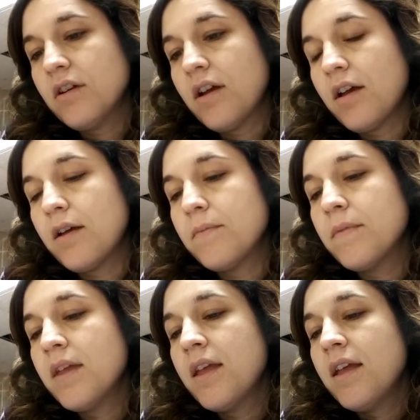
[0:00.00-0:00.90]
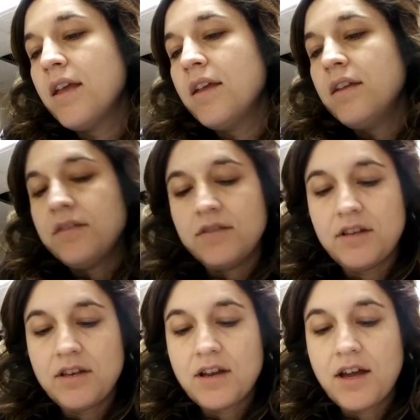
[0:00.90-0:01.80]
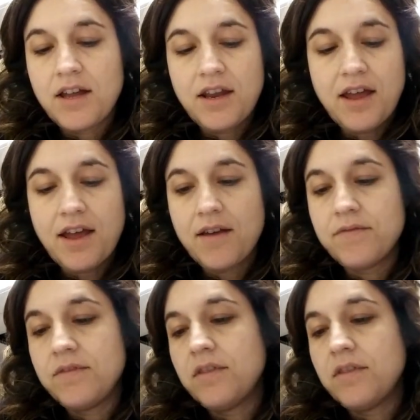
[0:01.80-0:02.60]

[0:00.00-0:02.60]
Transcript: to not have,